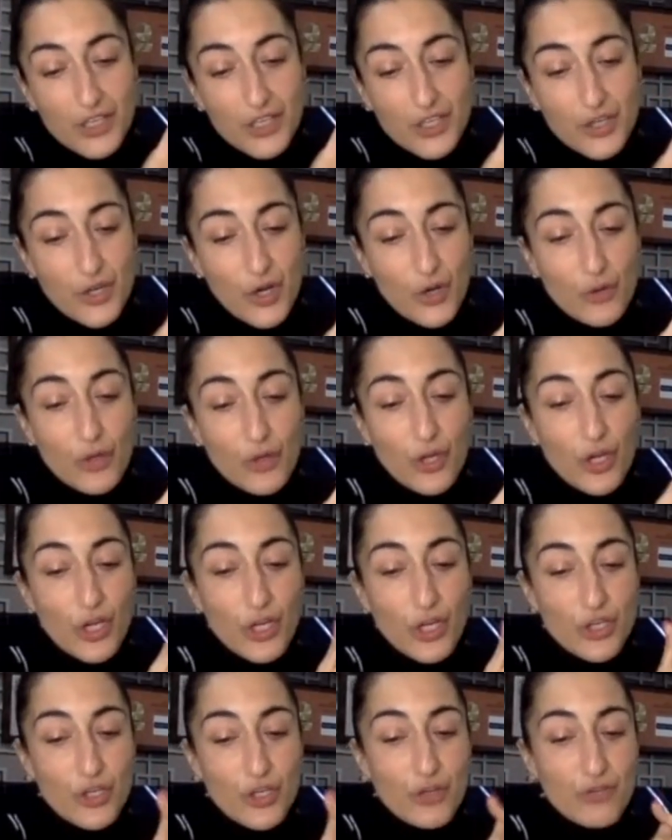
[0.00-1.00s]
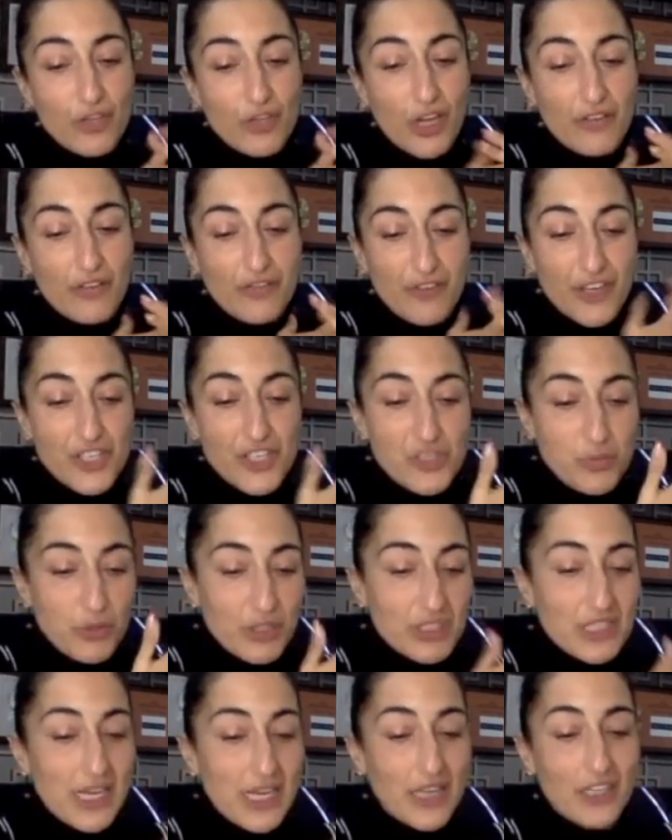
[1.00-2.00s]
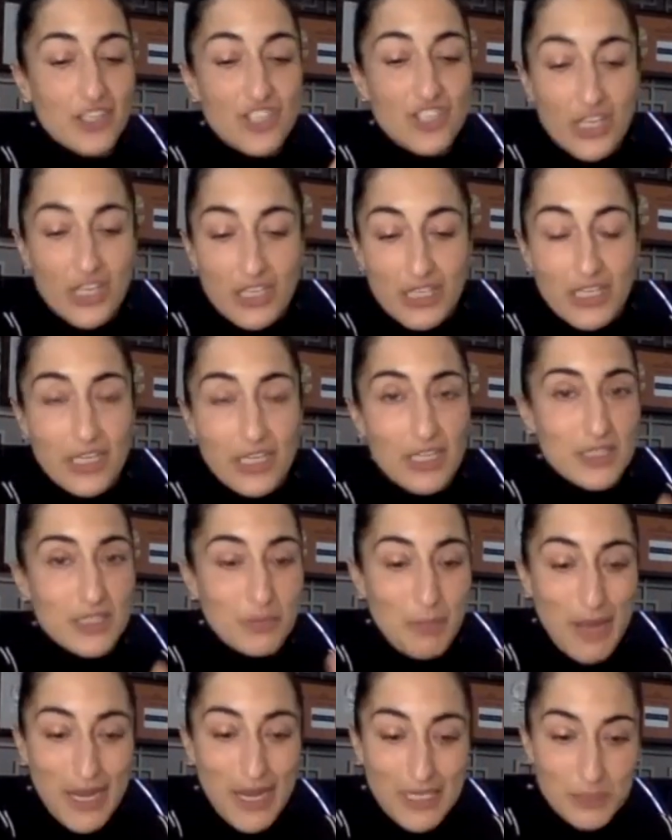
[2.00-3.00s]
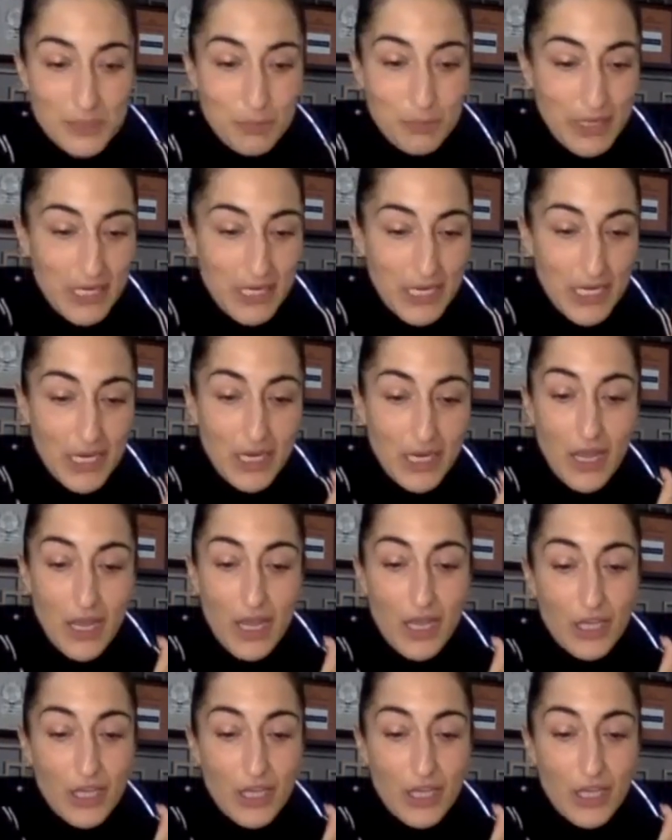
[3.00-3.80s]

You know, you've done French Montana, Jadakiss, Max B.